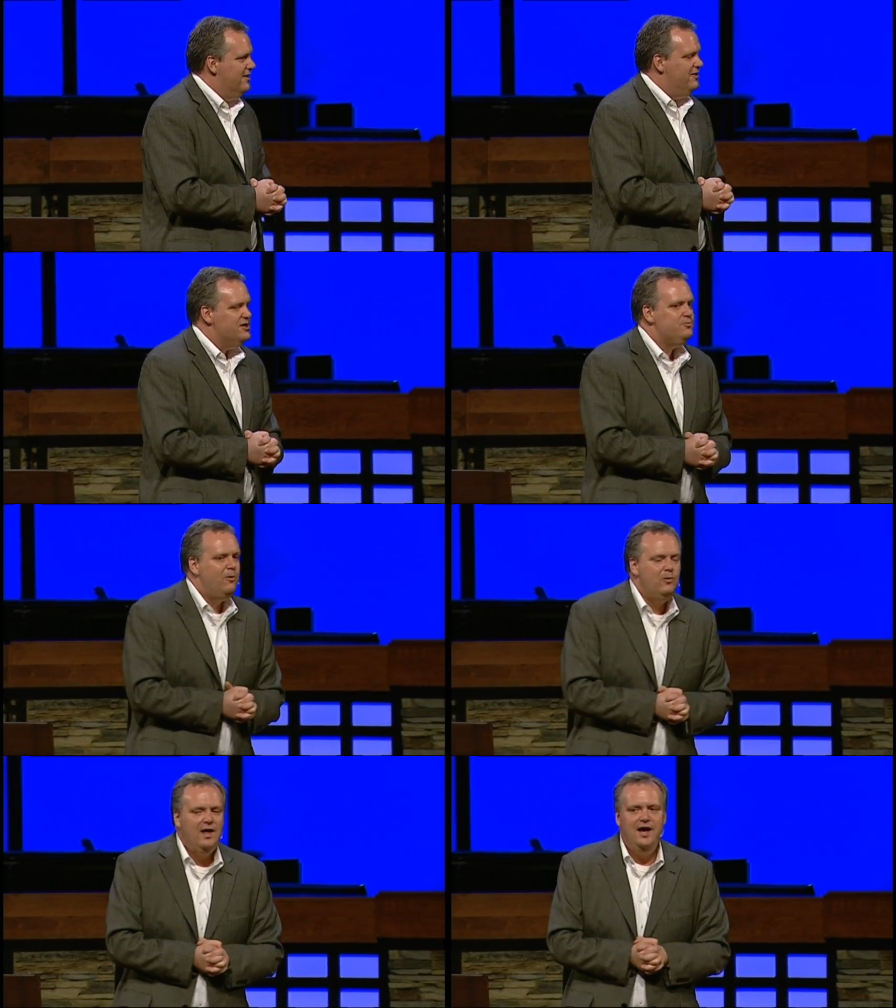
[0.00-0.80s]
This
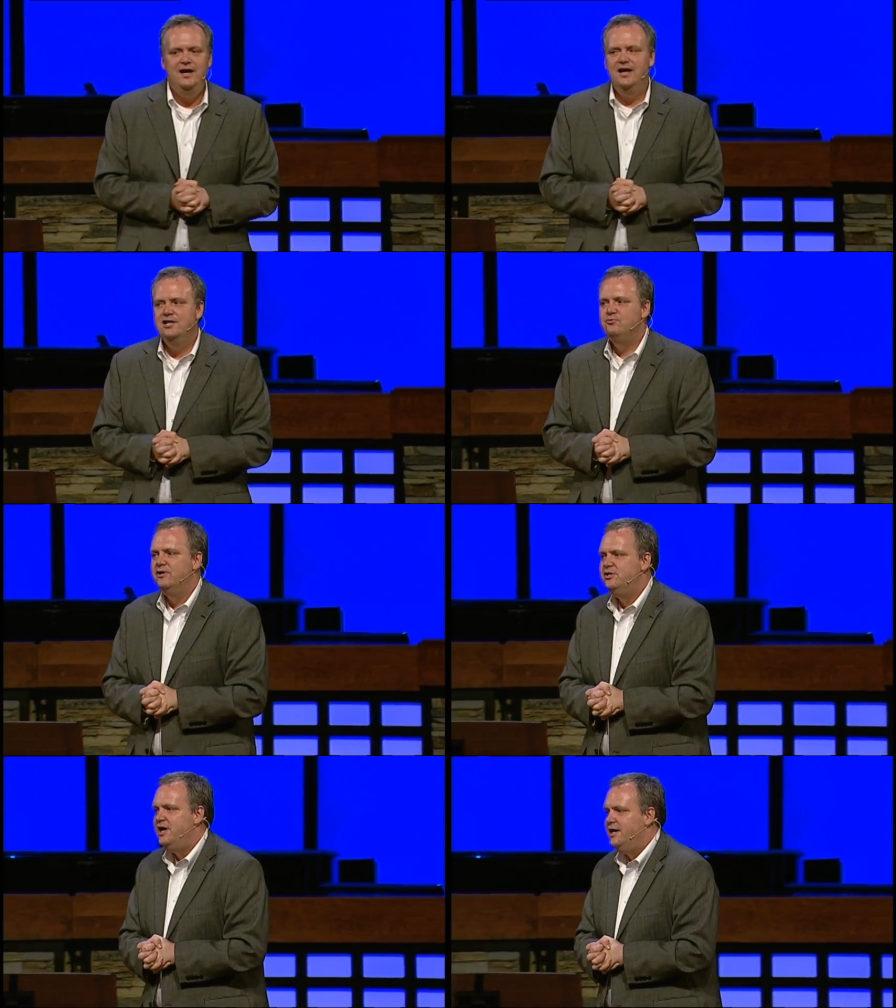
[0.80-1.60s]
lady is
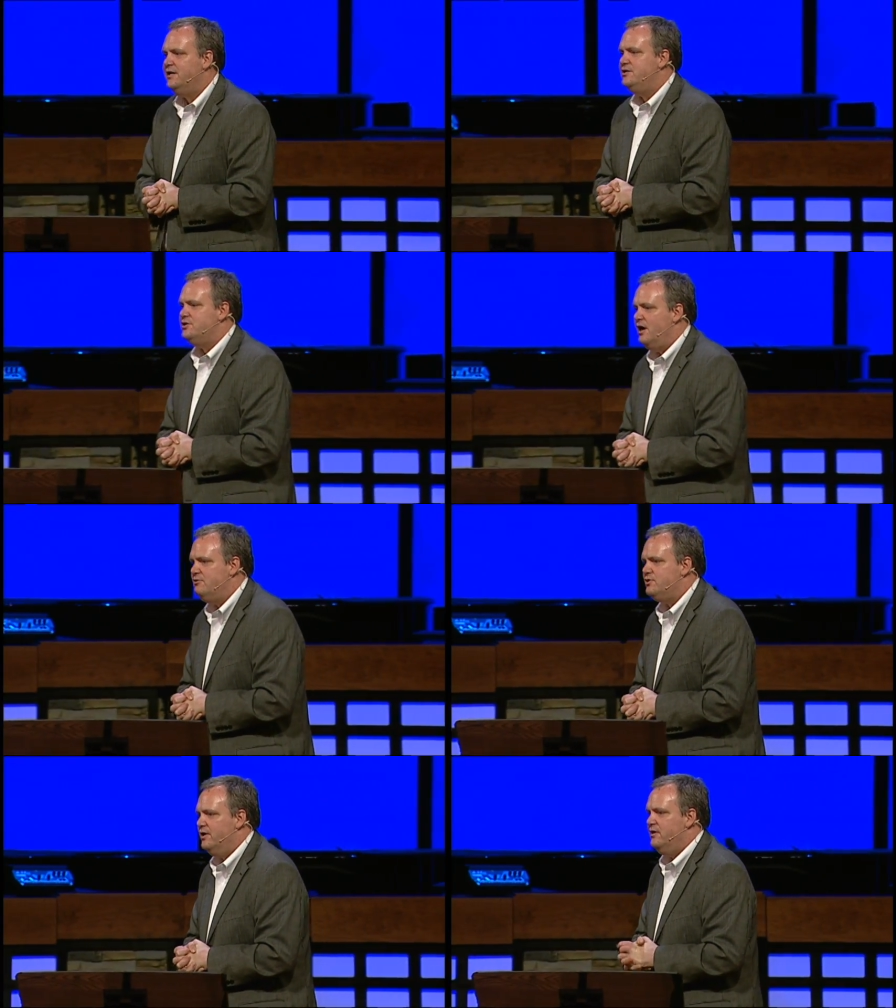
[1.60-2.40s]
rejected
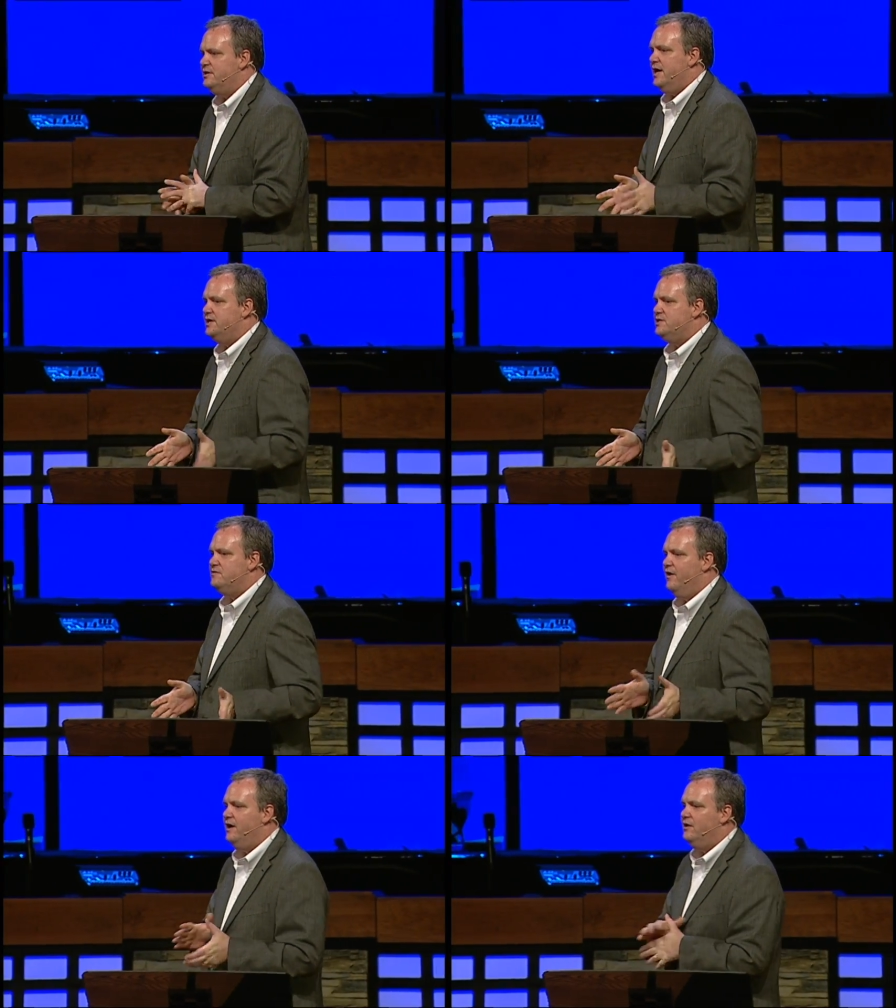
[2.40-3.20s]
socially. The text is
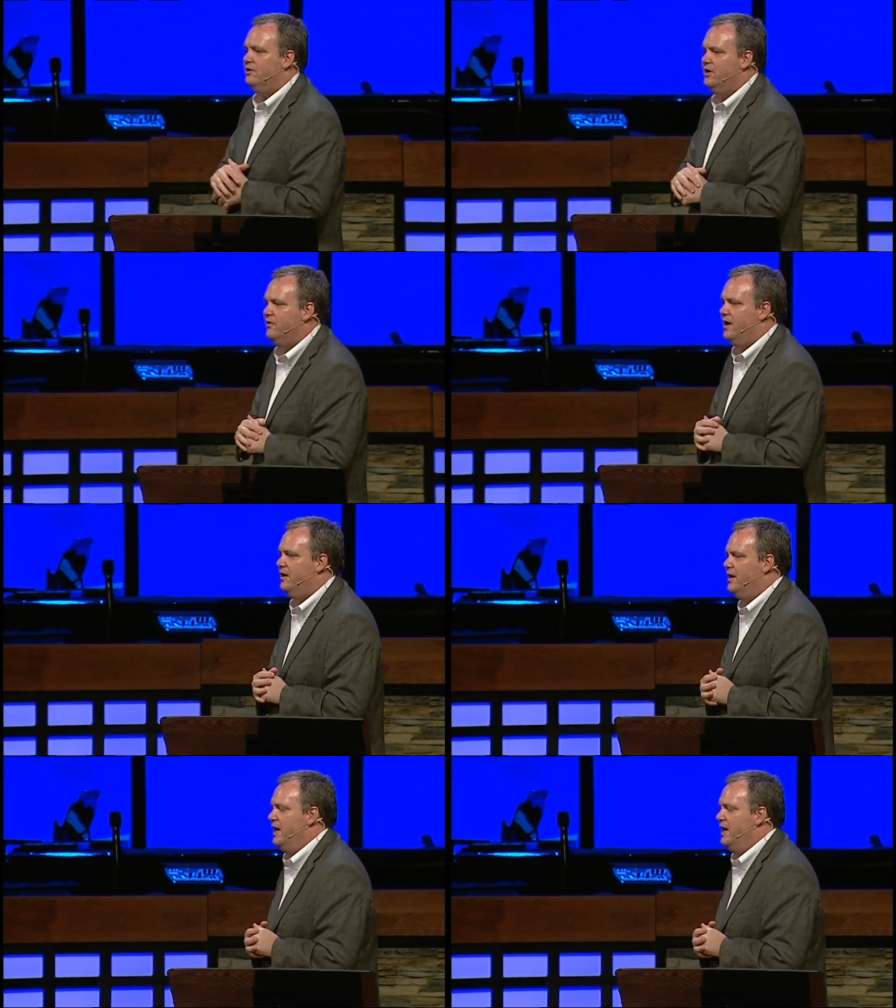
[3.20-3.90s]
very clear there